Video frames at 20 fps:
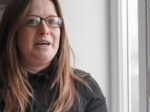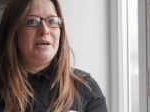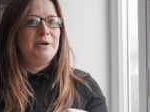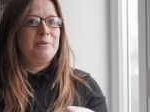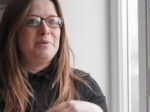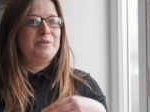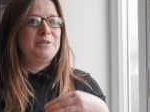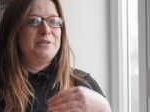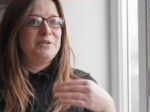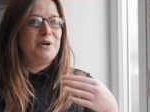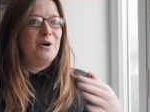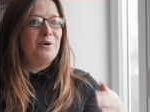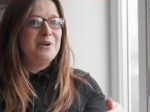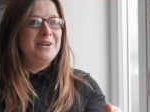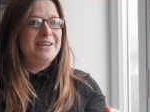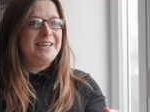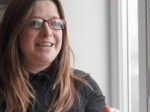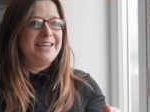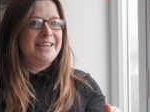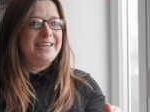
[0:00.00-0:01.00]
with a
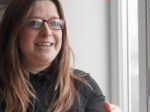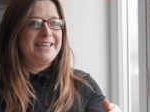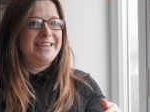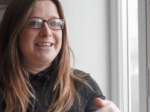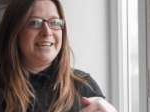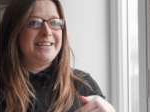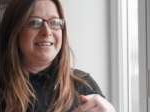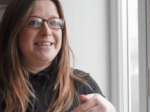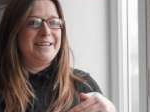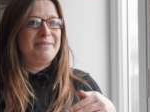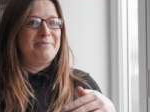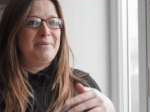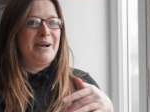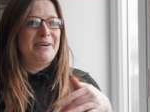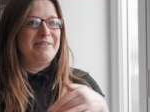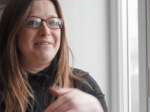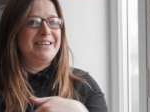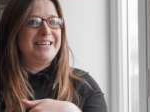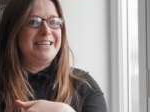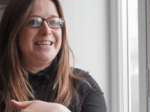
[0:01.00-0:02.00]
donkey, and
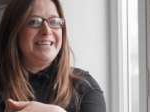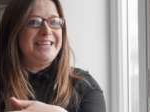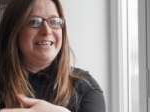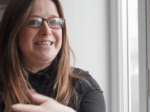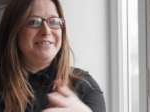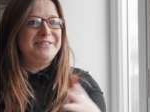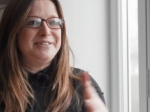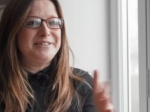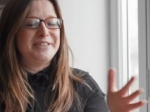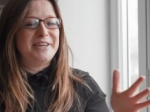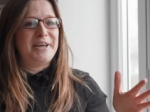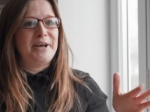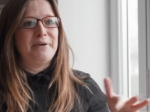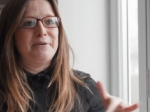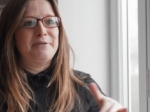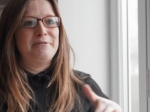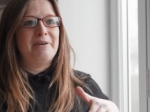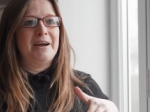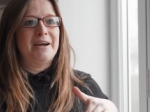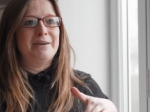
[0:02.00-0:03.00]
apparently he used to
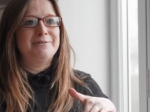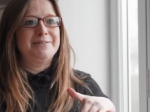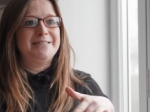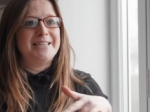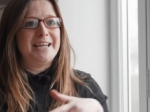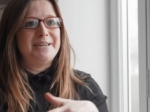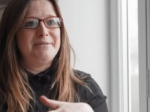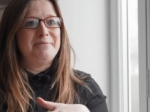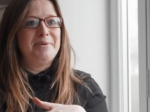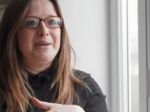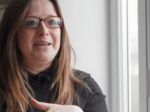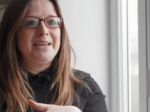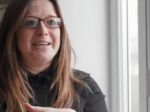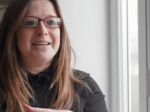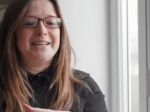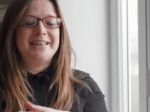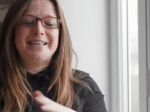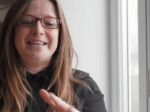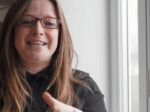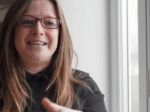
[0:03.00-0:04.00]
go around Denneby,
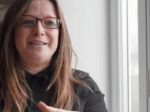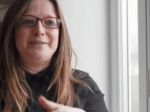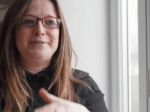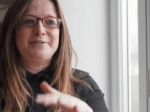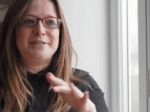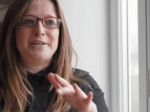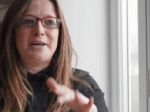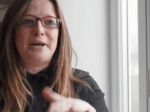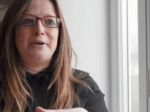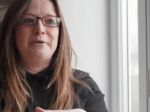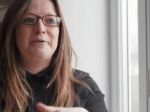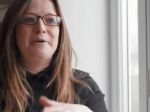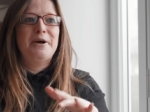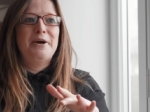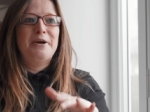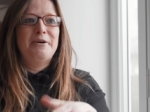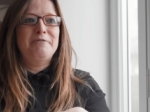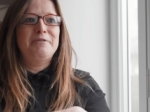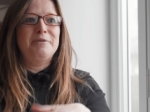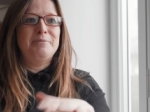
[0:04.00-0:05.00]
and I think he used to go
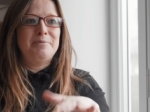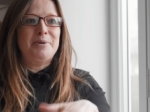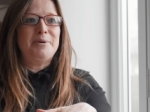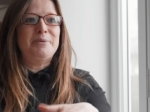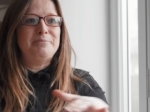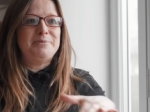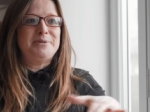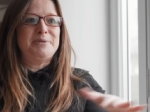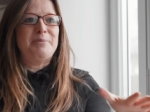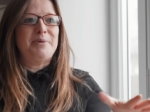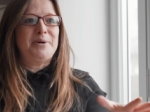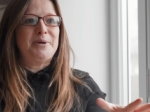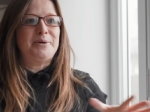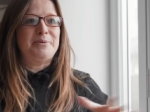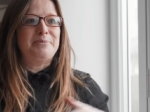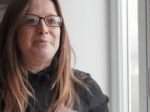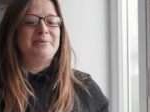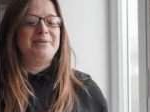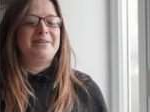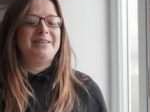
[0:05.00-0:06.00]
from pub to
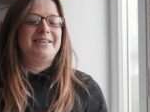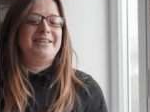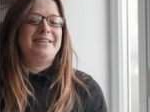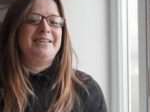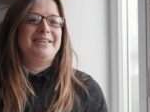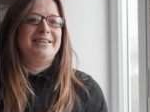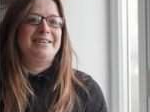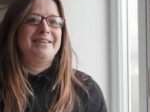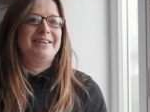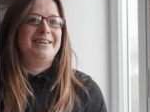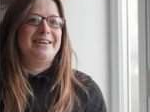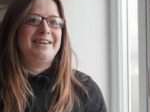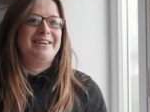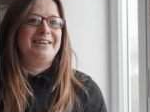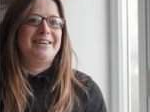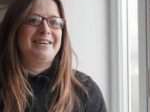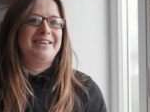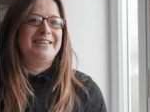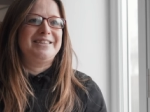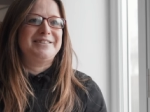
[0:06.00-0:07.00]
pub in
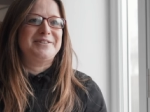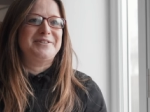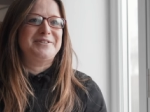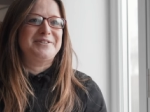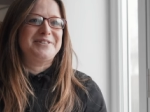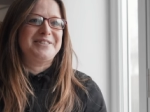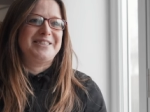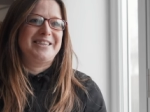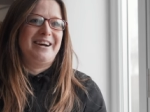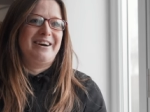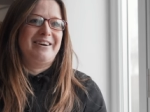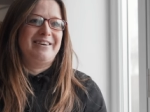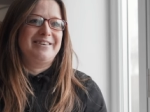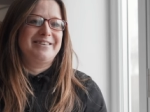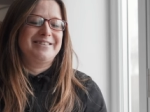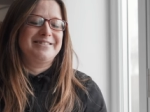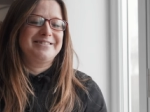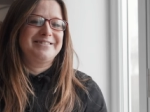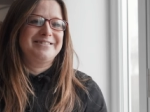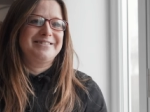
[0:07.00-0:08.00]
his horse and
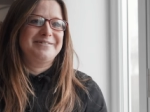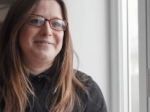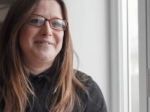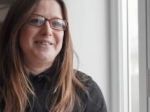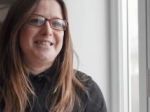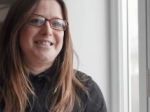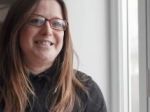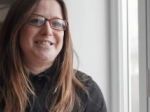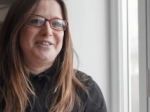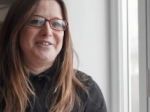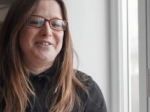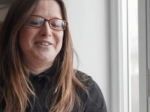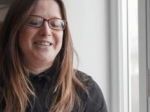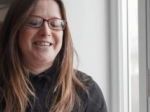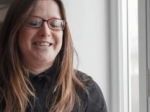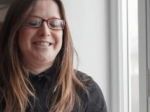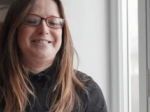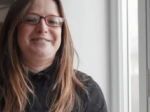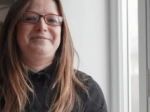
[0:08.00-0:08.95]
cart with his donkey.